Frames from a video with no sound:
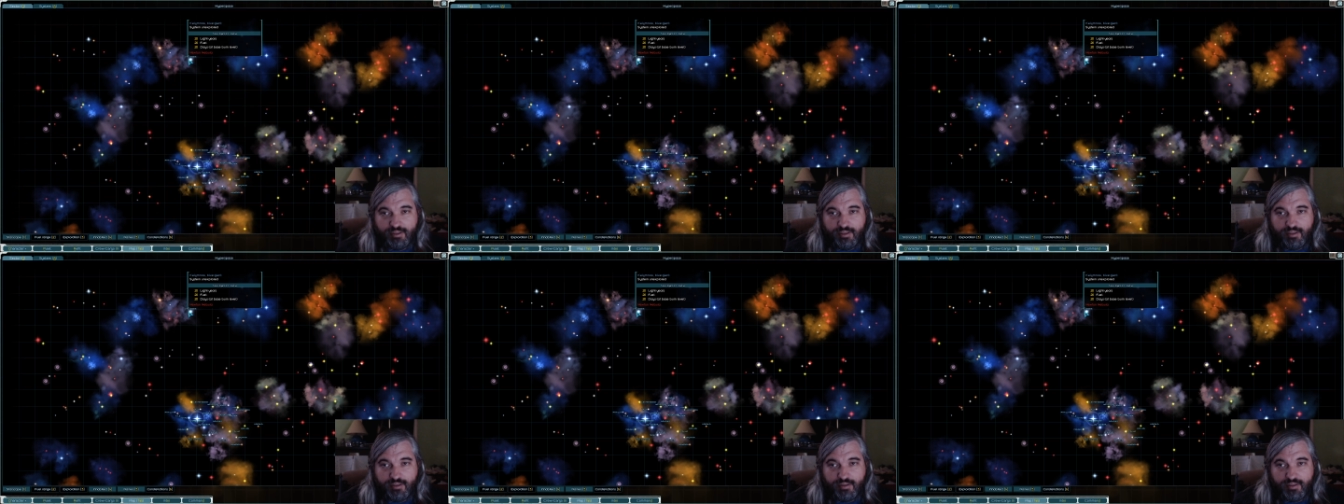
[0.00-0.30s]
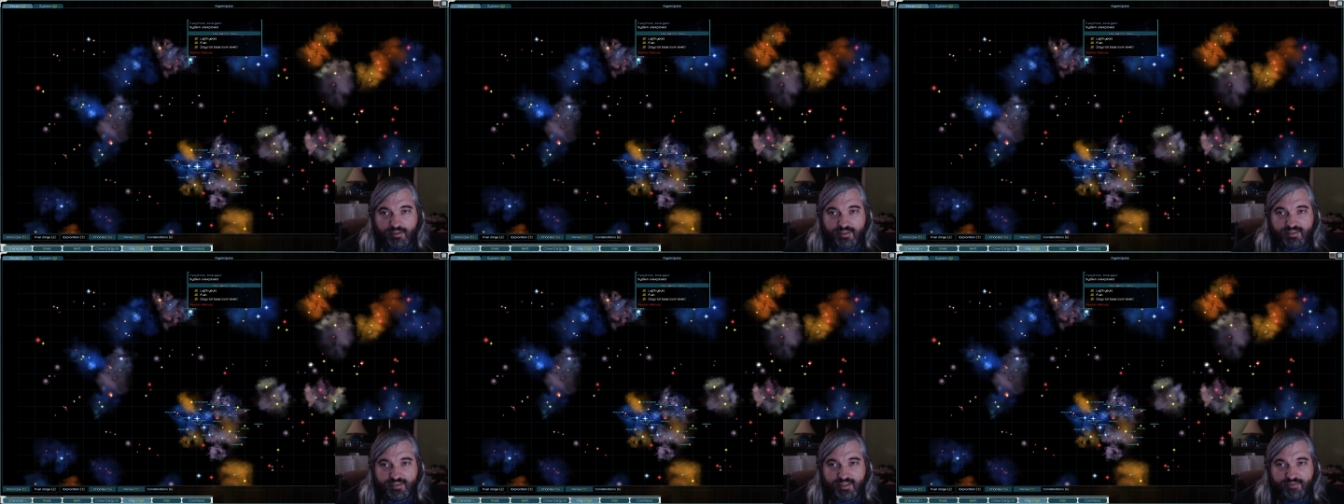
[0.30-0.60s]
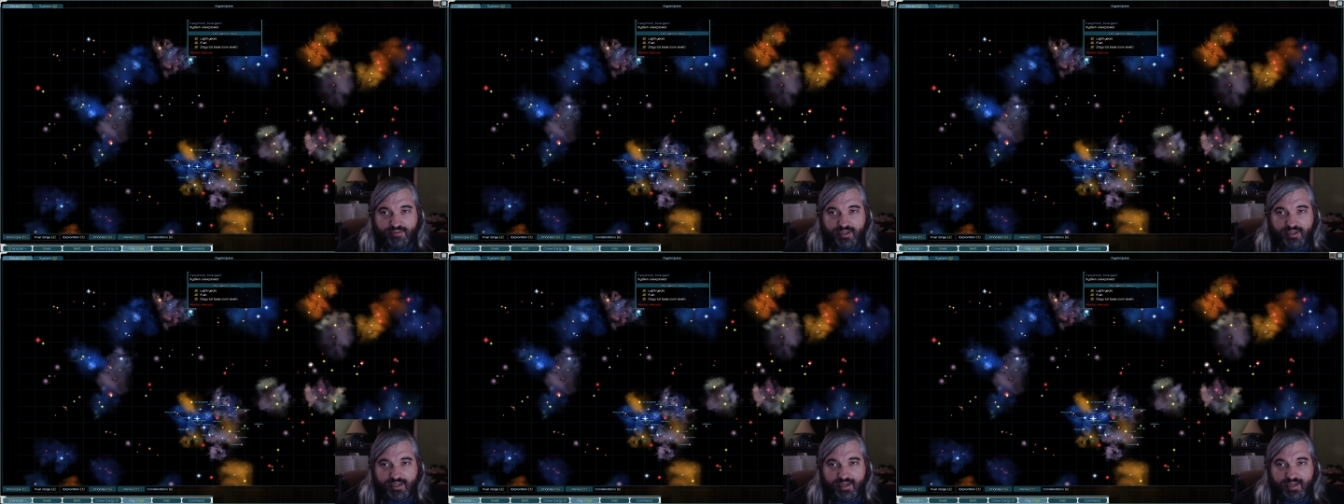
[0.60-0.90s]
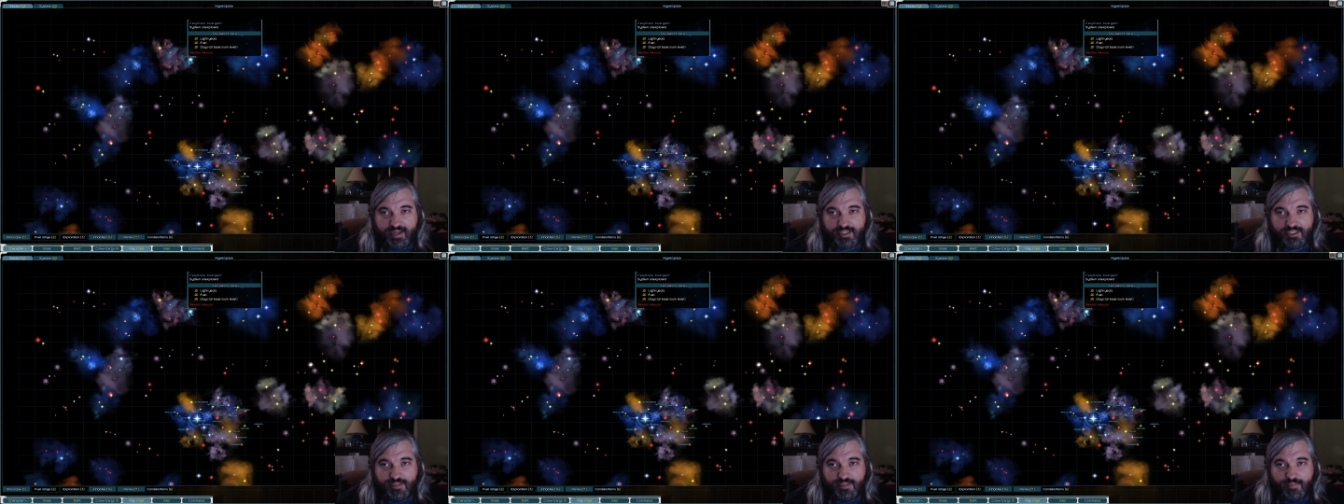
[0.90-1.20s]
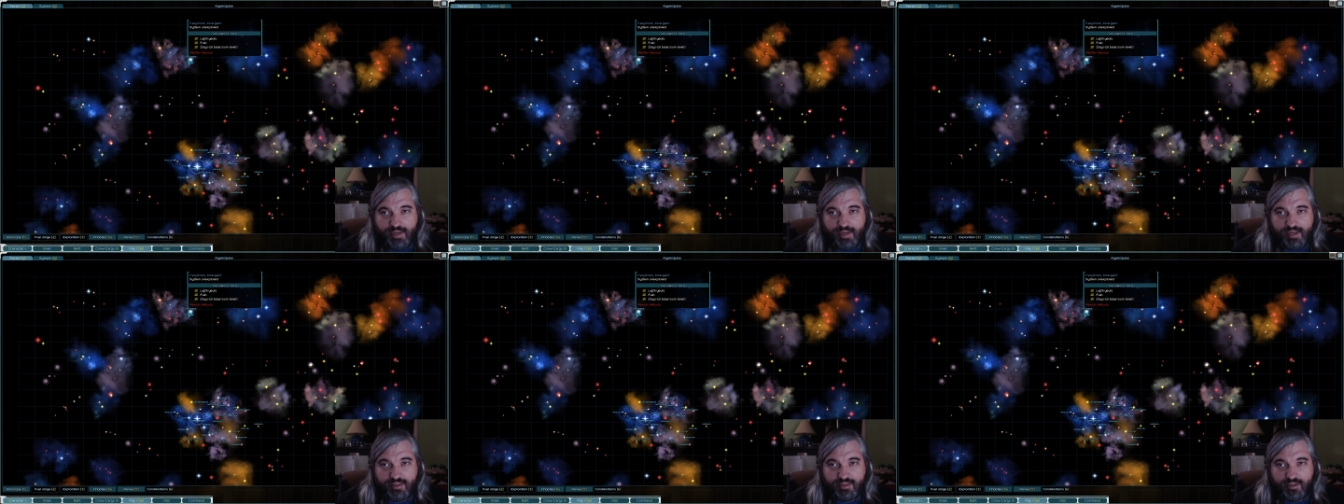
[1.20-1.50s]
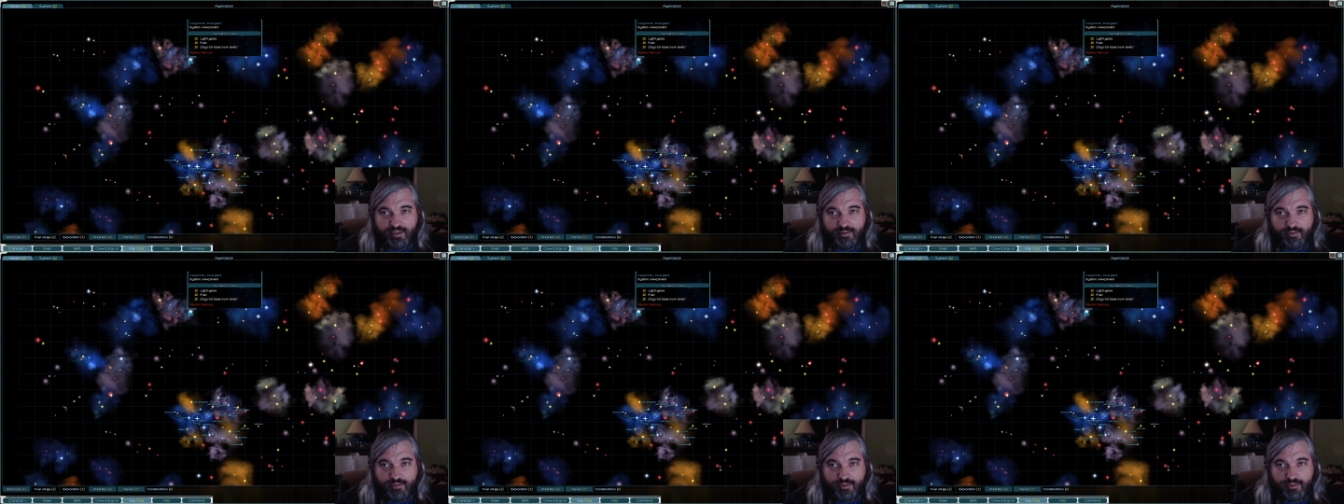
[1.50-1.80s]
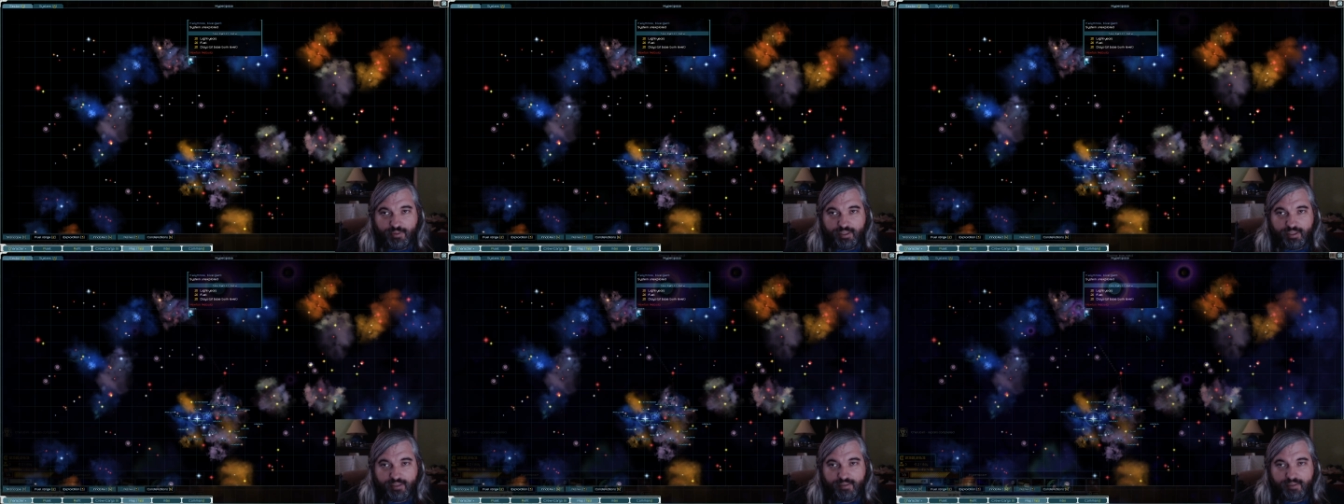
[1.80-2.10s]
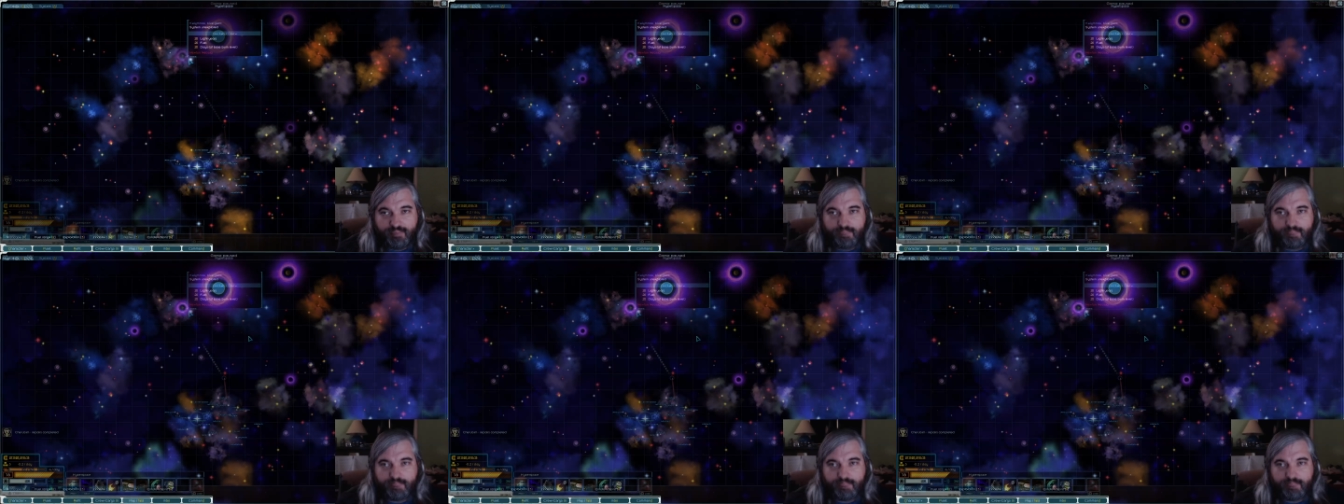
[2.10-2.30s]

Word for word: Let's see if we can actually make it there real quick.